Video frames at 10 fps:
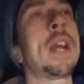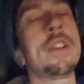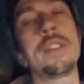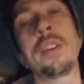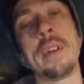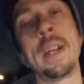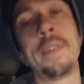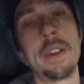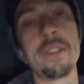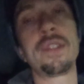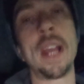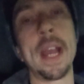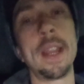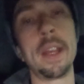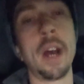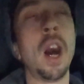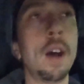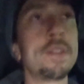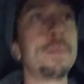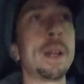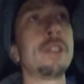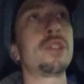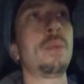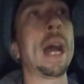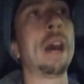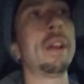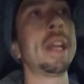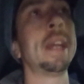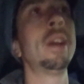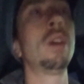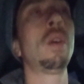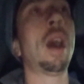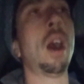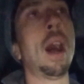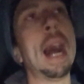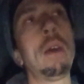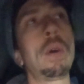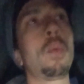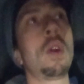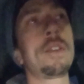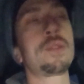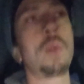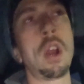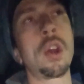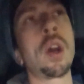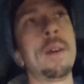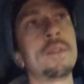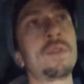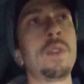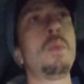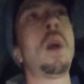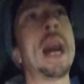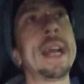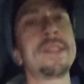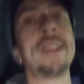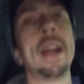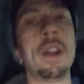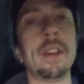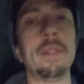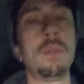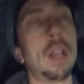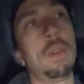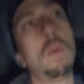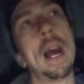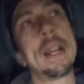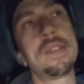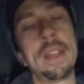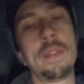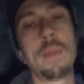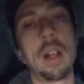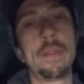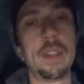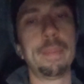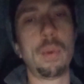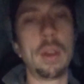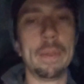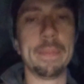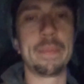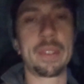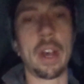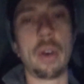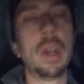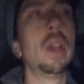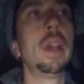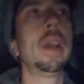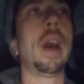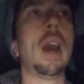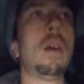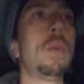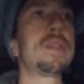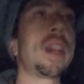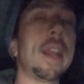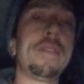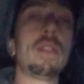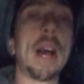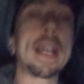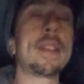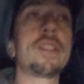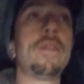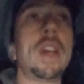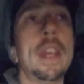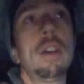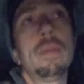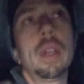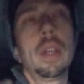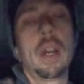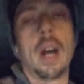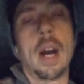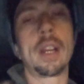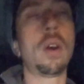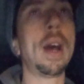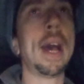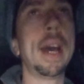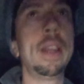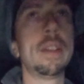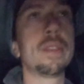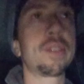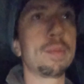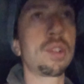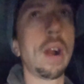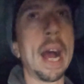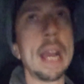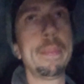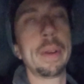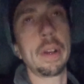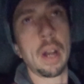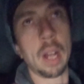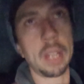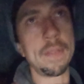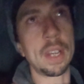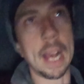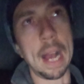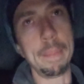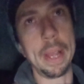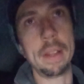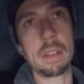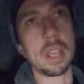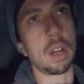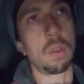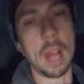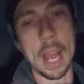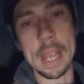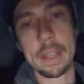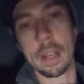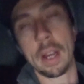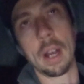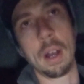a greater degree of understanding of spirituality, how it works, where it comes from, why it's there, and why it's even relevant and important. So, once again, if you like this video, go ahead and subscribe, leave a comment, like,